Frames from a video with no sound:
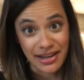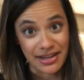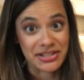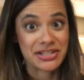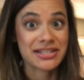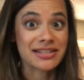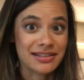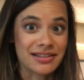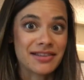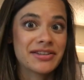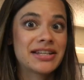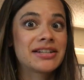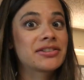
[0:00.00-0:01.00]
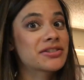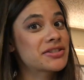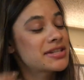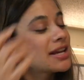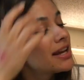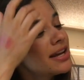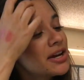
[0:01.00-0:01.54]
I just love it. It looks
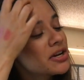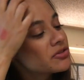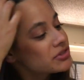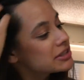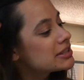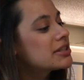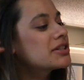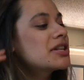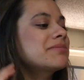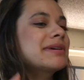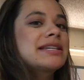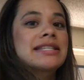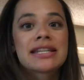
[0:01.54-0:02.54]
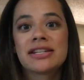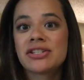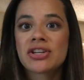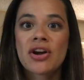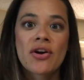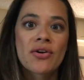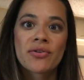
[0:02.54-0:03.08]
really good on my skin
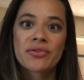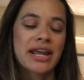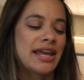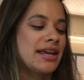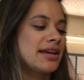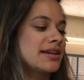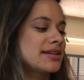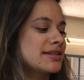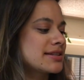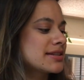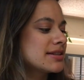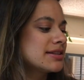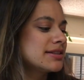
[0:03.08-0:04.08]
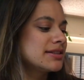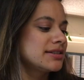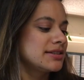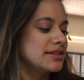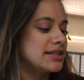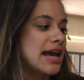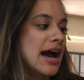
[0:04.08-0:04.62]
tone, and
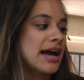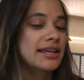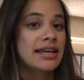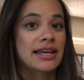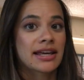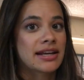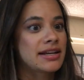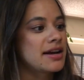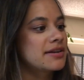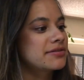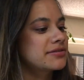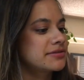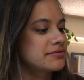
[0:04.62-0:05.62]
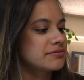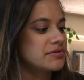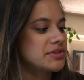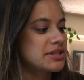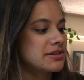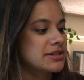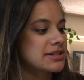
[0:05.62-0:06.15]
yeah, I can't get enough.
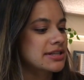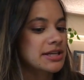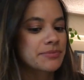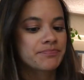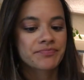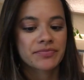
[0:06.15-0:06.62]
Seriously.